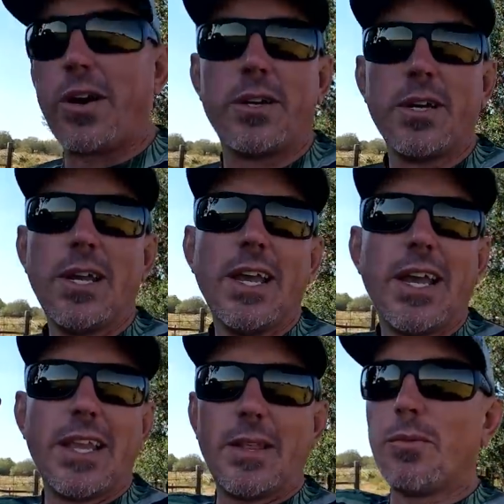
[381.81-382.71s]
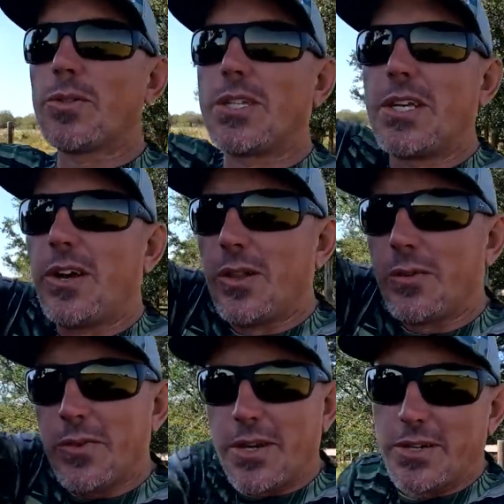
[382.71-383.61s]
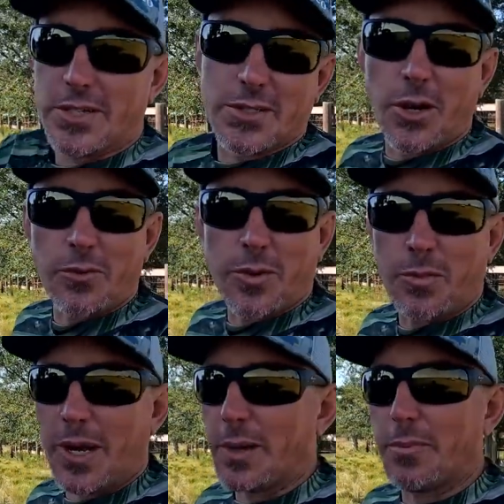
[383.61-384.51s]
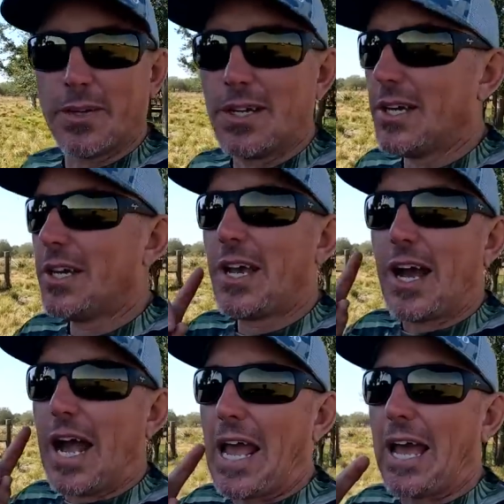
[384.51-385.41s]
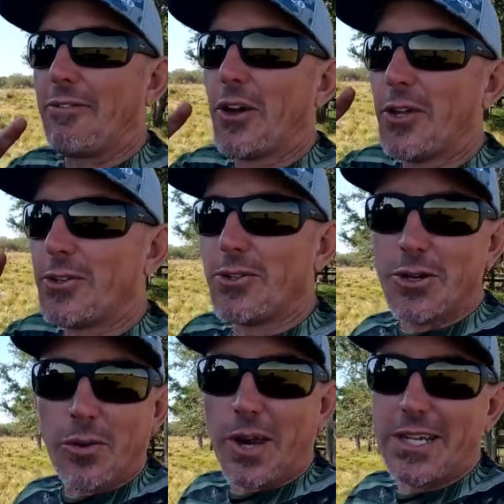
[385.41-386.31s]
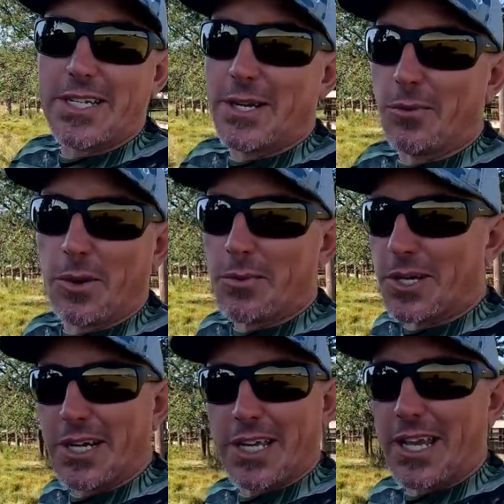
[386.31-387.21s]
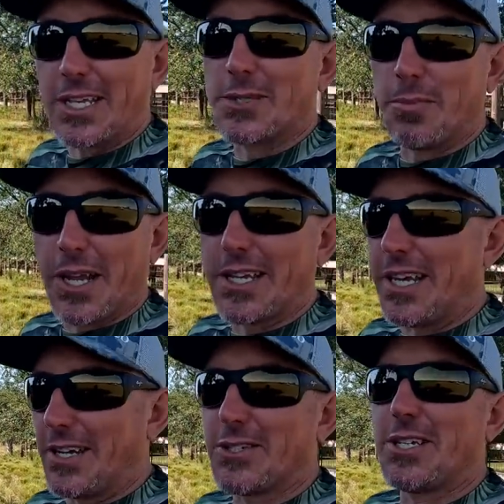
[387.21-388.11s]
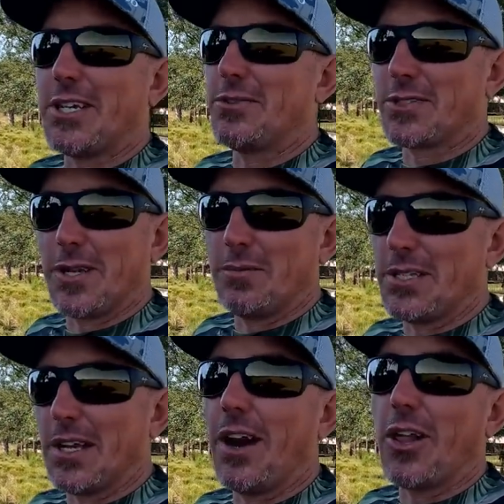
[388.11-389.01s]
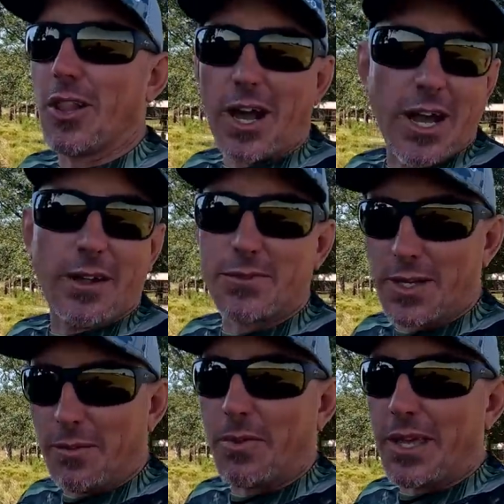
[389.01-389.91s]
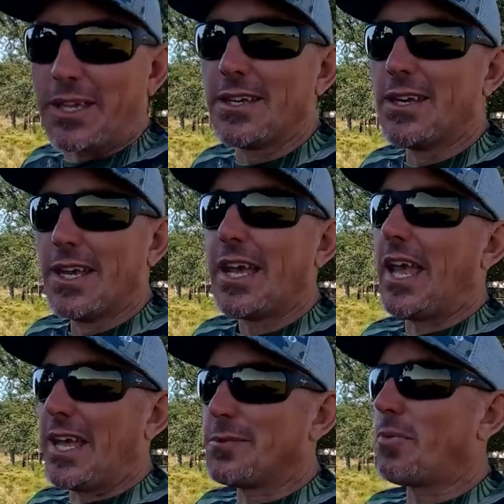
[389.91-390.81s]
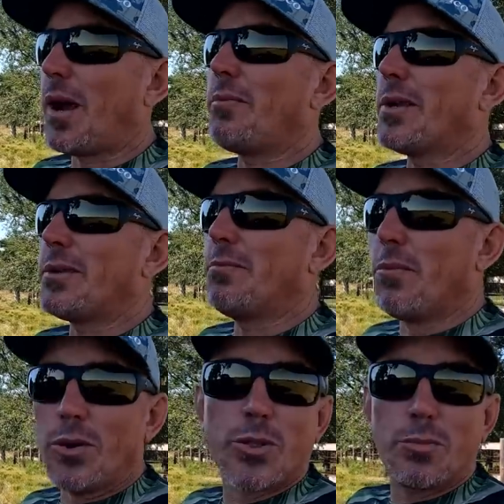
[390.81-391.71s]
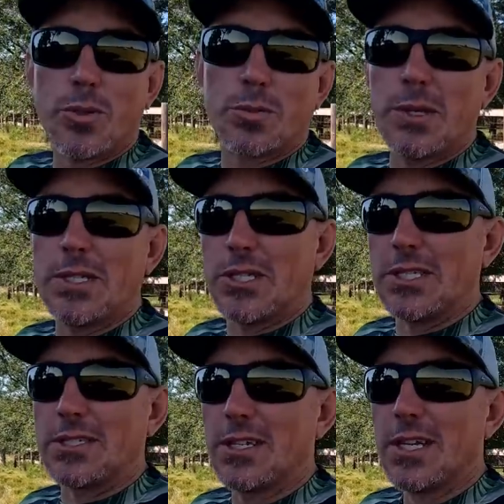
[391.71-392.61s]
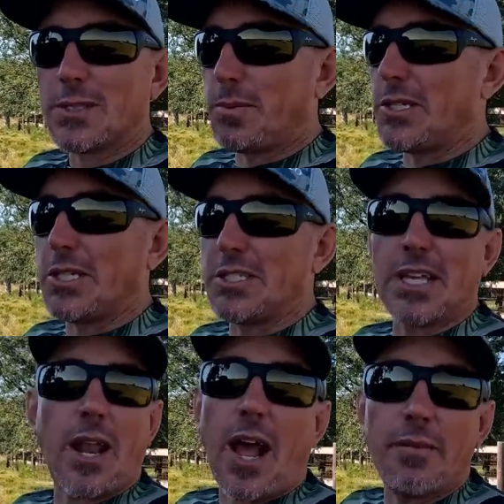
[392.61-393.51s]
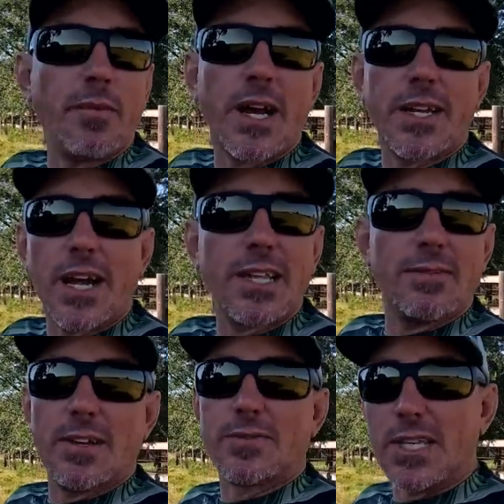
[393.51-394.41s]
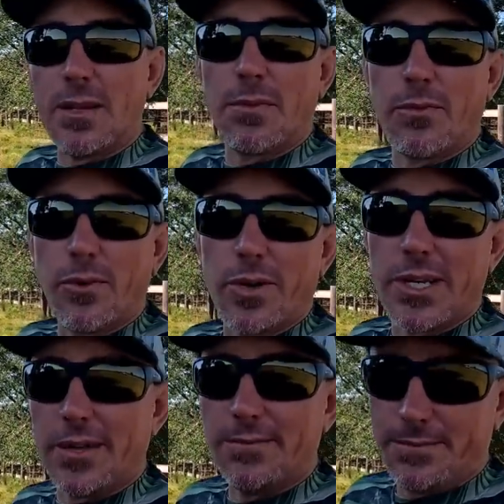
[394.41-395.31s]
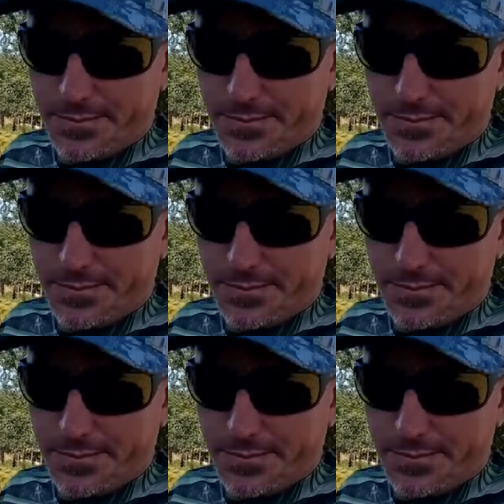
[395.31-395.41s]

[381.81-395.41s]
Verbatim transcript: are, and then we'll see y'all over there at this culvert pipe. I have no idea what we're going to catch, but I guarantee you it's going to be a lot of something, and probably multiple species. Species that I might not even have seen before yet.